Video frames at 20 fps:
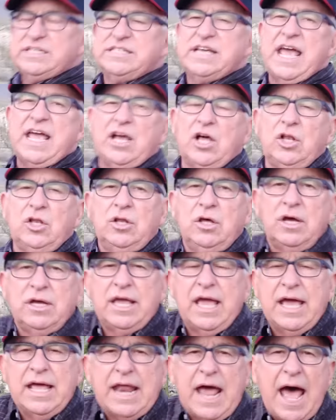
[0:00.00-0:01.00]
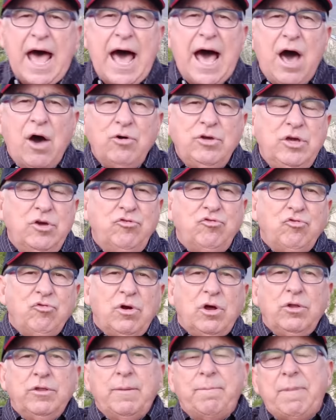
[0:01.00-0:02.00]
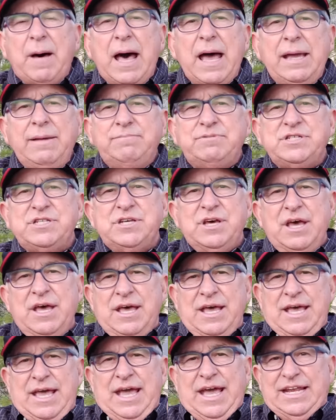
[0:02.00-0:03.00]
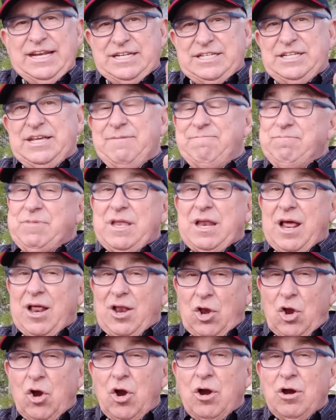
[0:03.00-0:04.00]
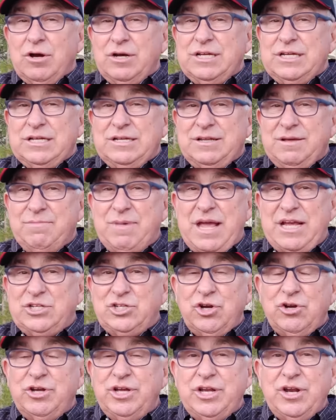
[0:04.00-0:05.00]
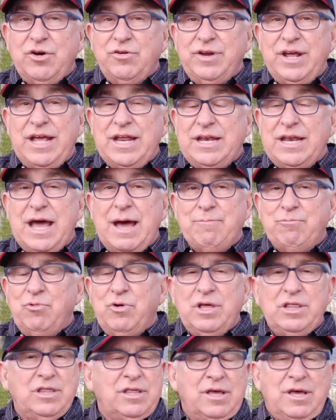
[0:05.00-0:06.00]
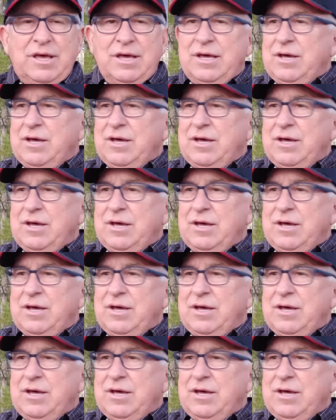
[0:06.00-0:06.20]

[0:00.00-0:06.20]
and take a look at how you drill the pipes and a tip that I learned to make sure you don't end up with